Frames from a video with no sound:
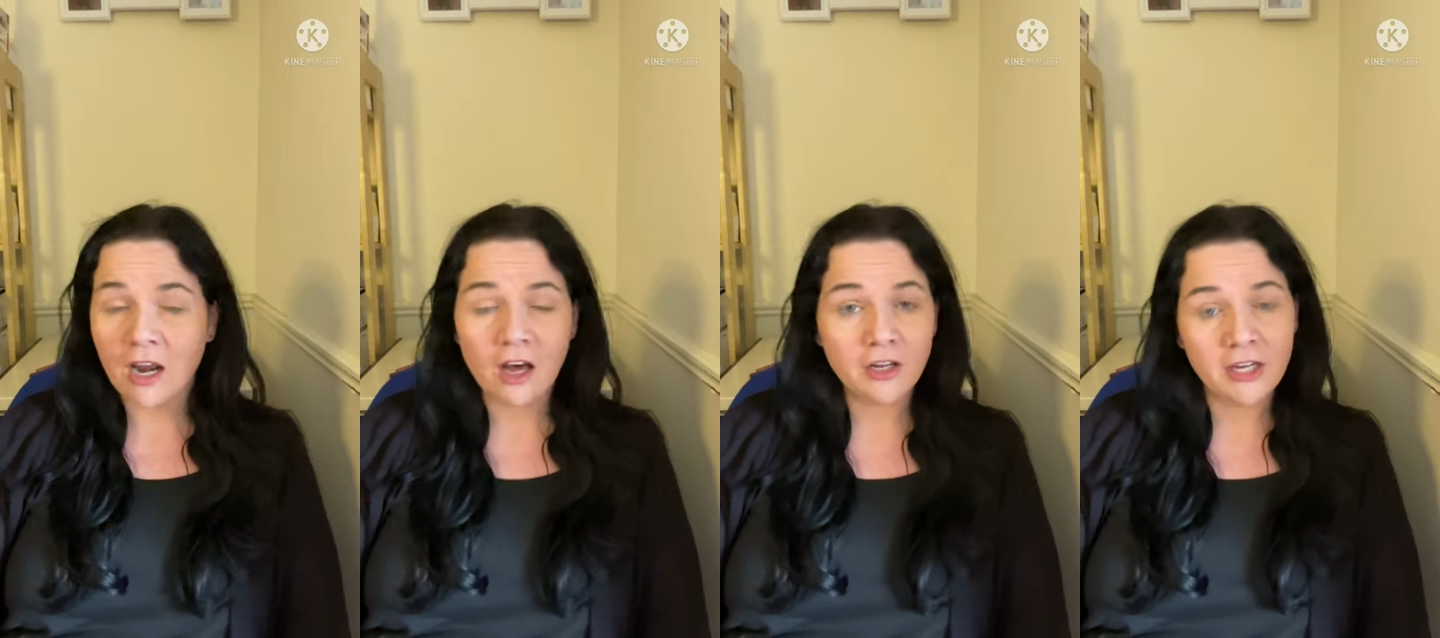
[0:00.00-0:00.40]
a
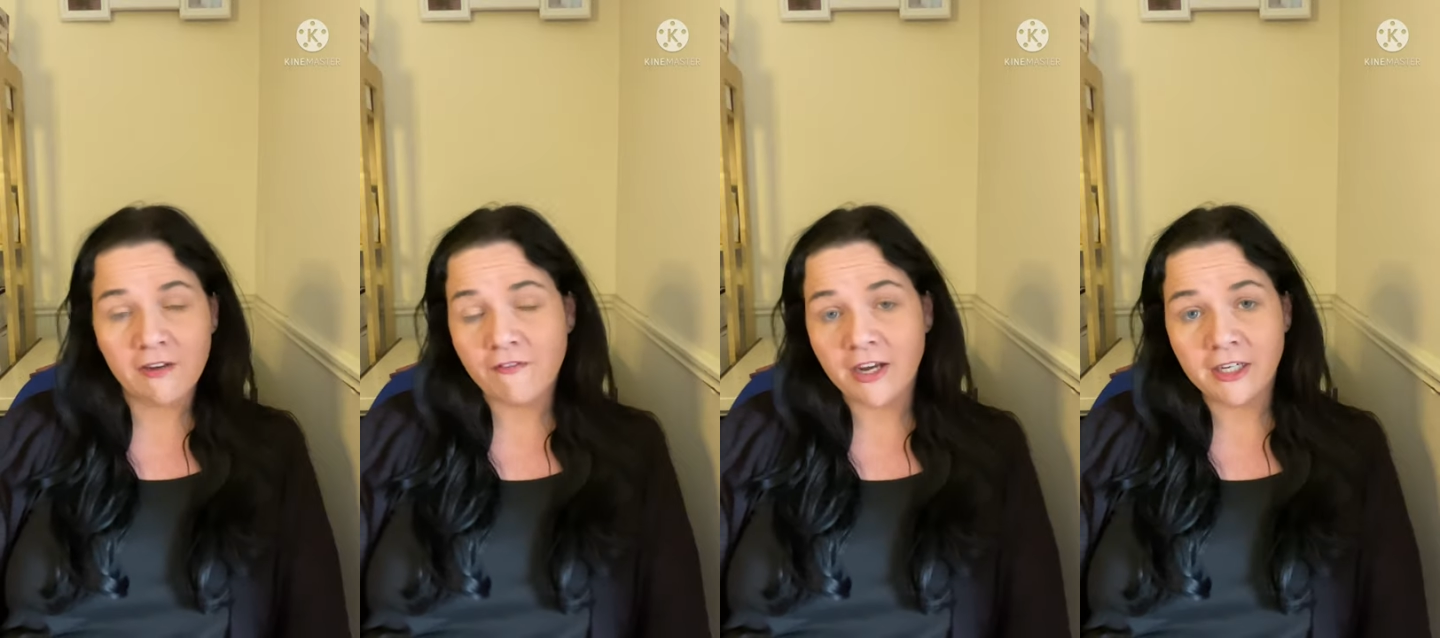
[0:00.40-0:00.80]
lot you
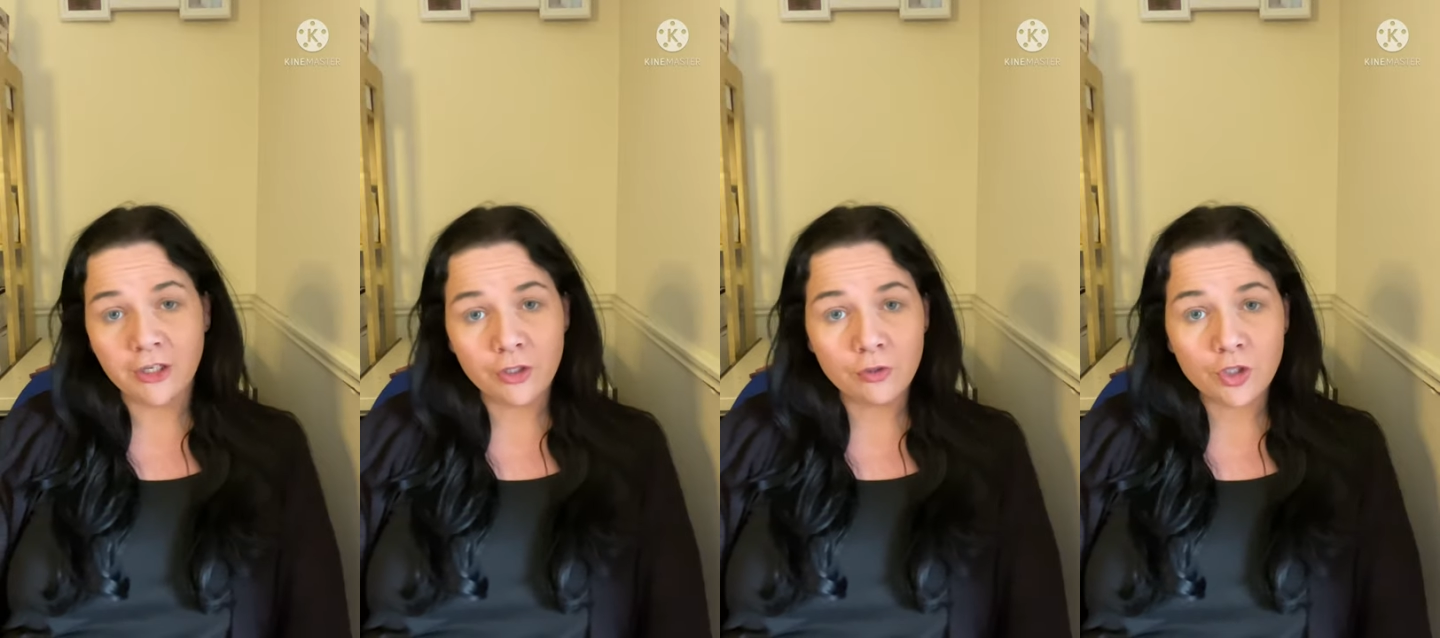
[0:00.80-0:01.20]
can find
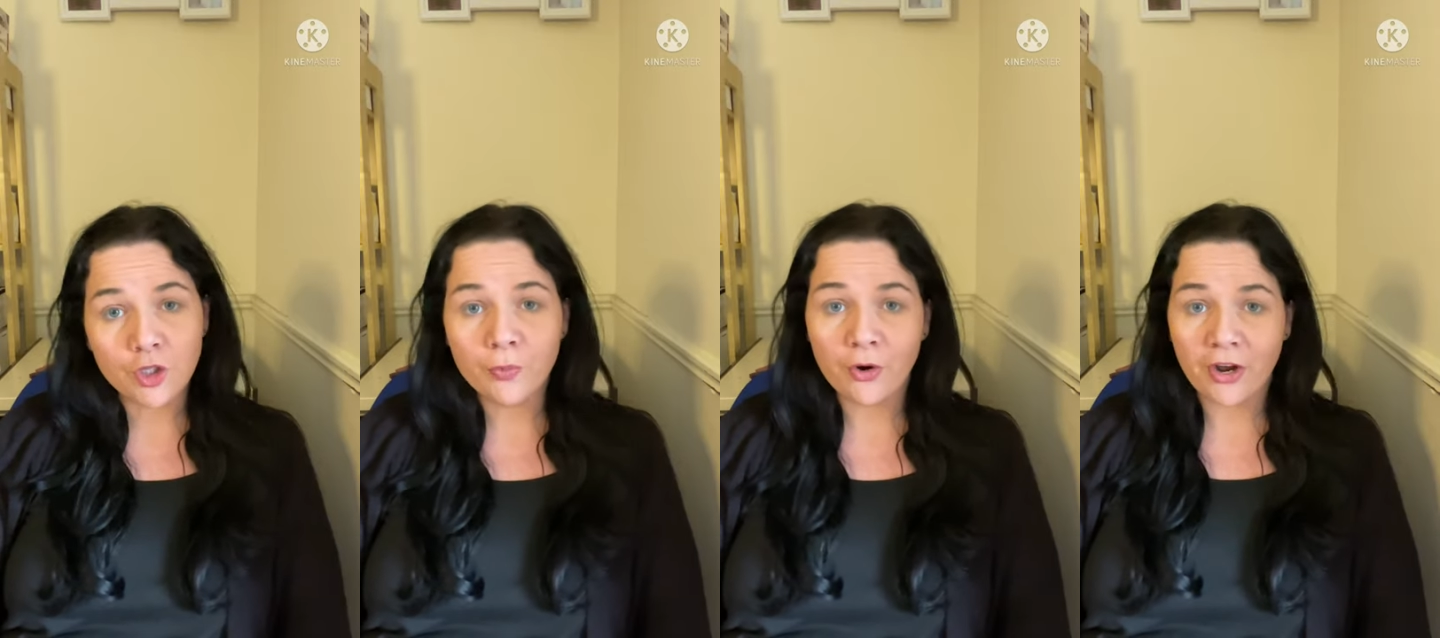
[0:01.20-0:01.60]
on
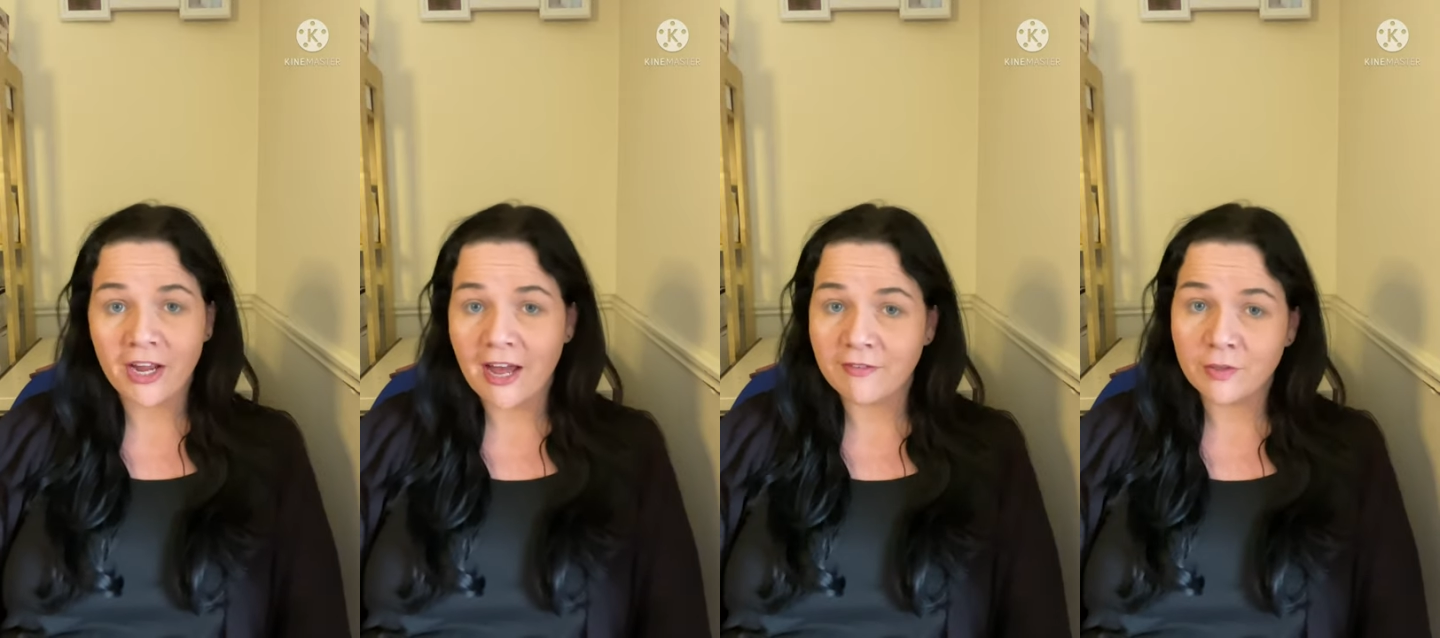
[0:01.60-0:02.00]
YouTube or I
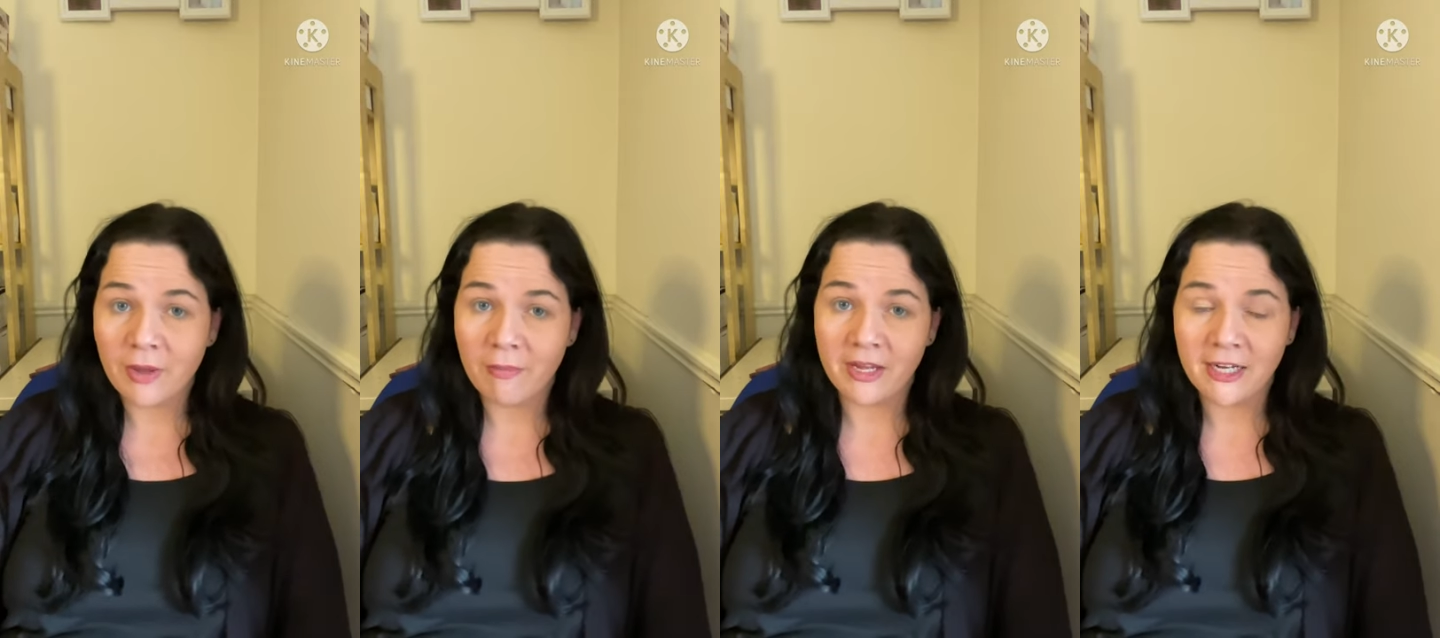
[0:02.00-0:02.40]
have some
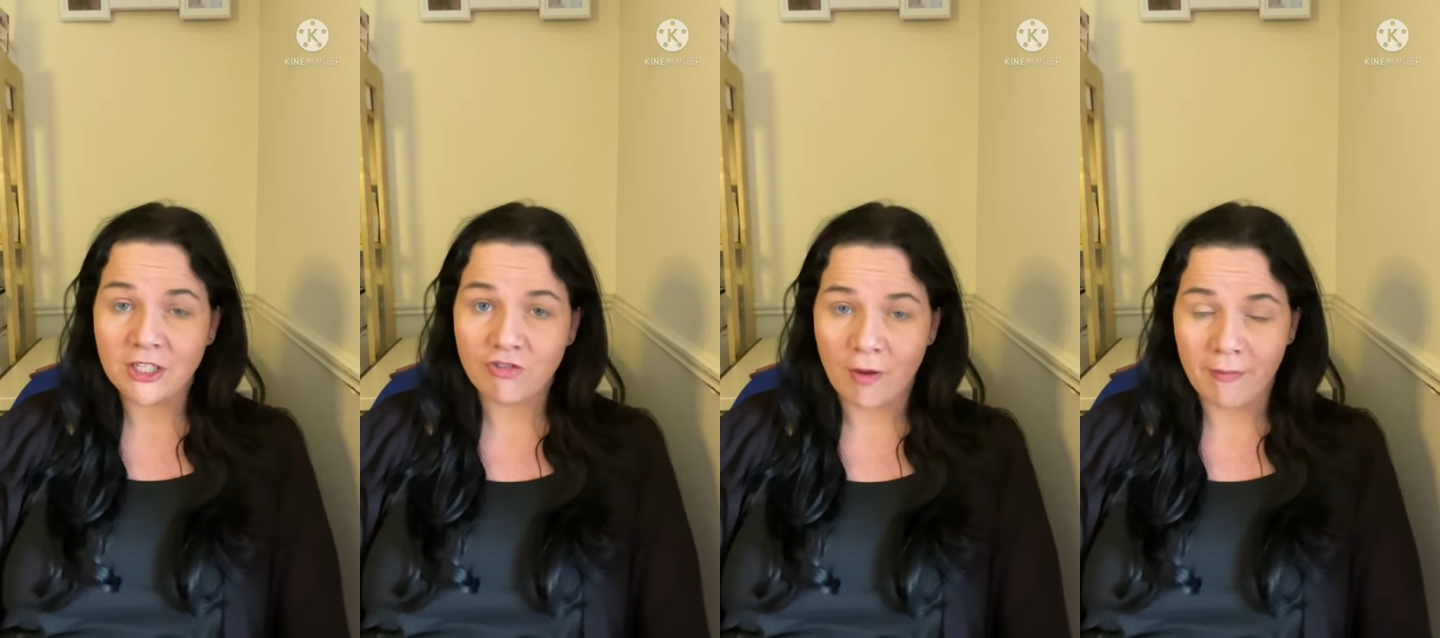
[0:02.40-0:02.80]
on my
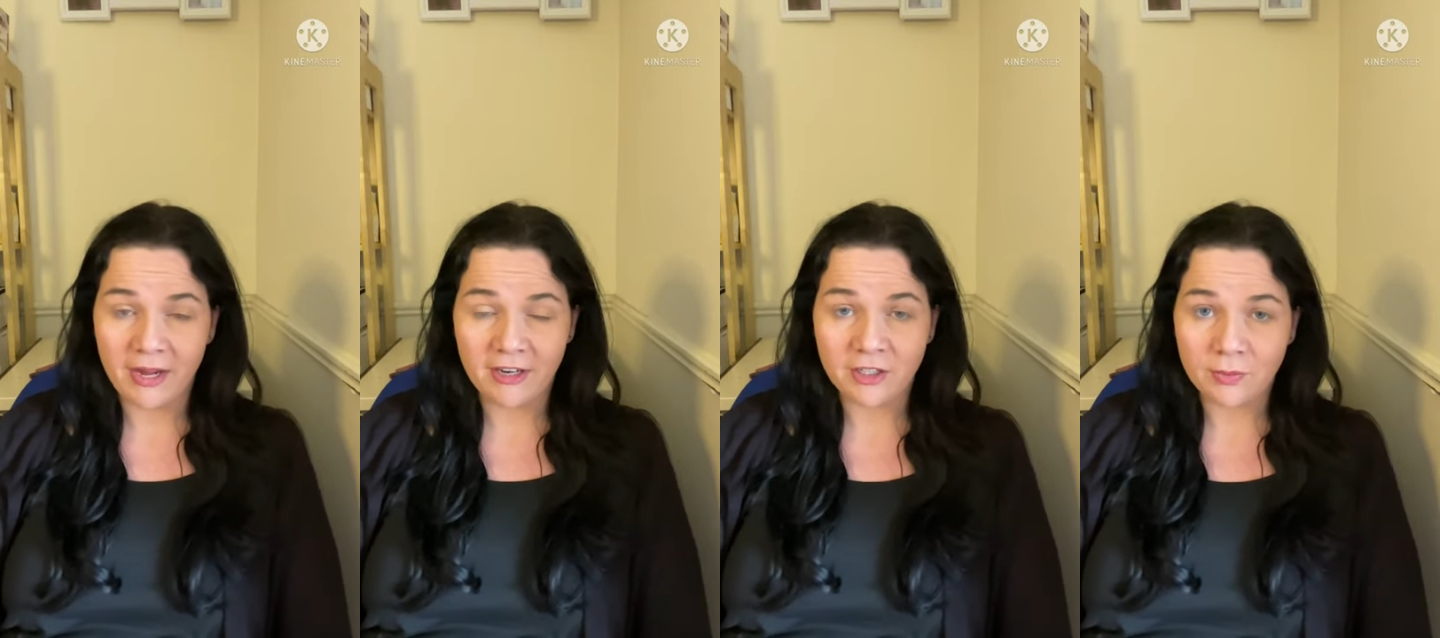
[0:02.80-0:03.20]
Instagram
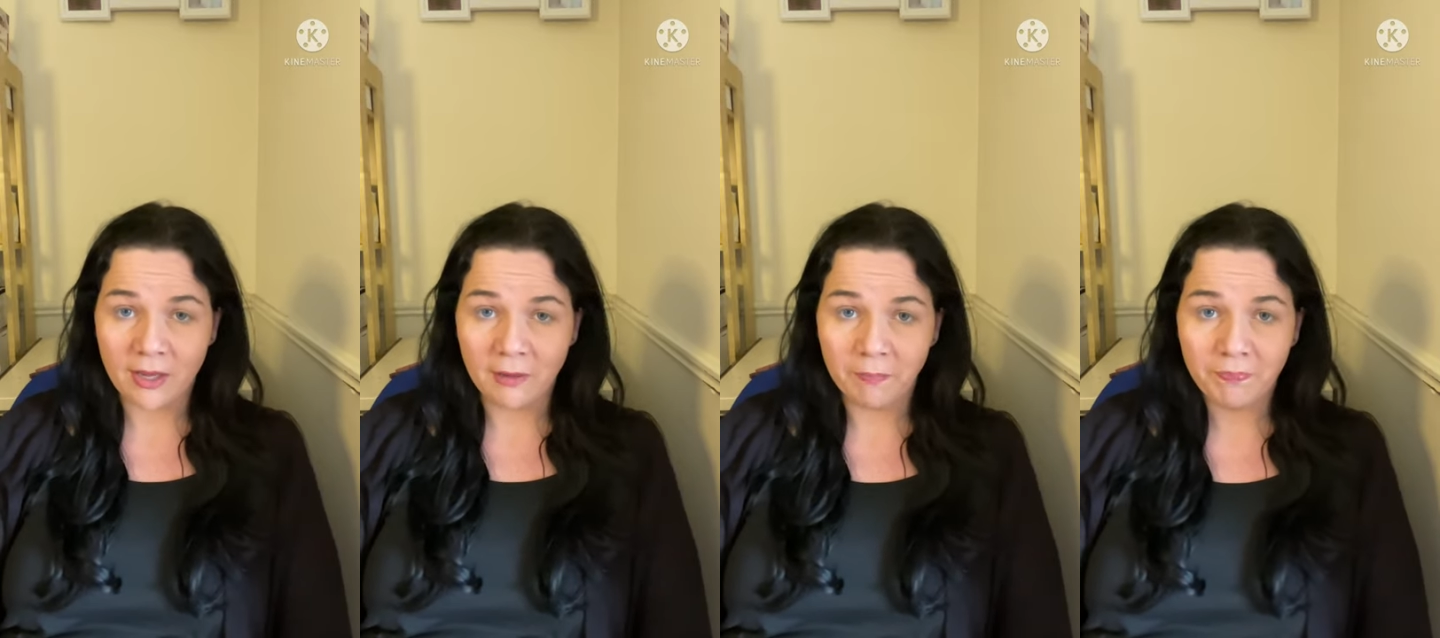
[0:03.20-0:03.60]
page as
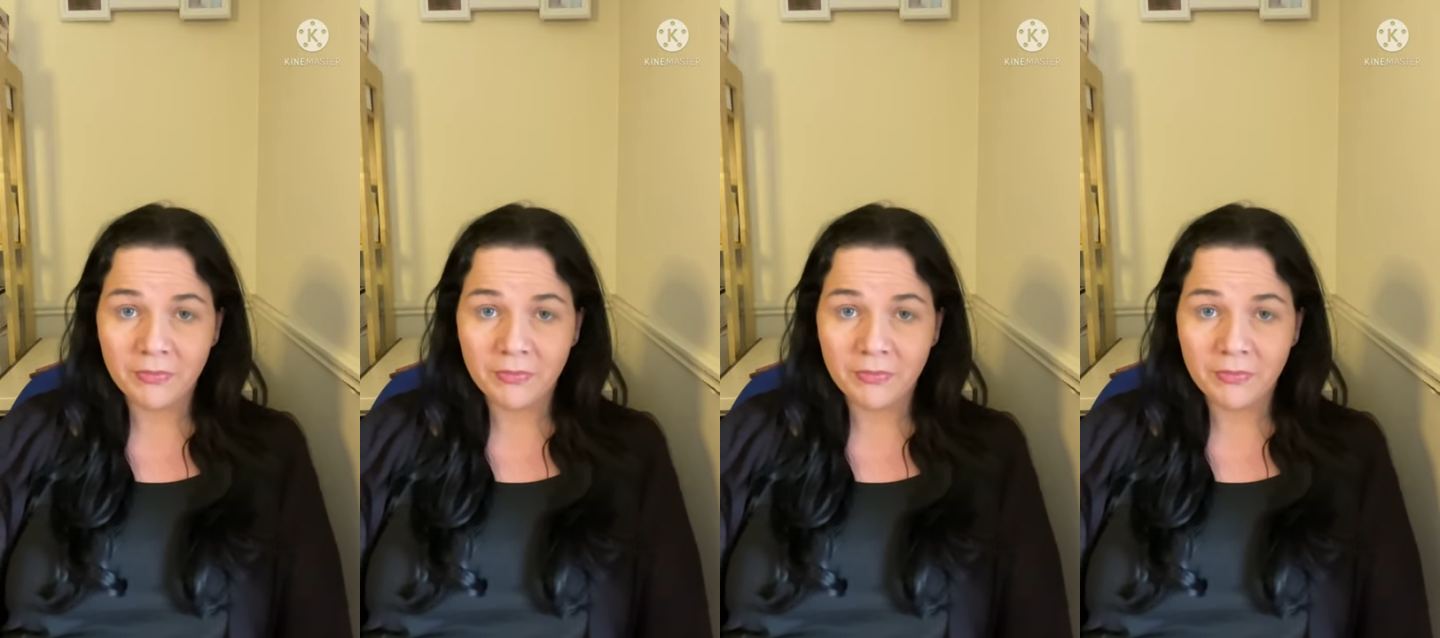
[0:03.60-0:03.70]
well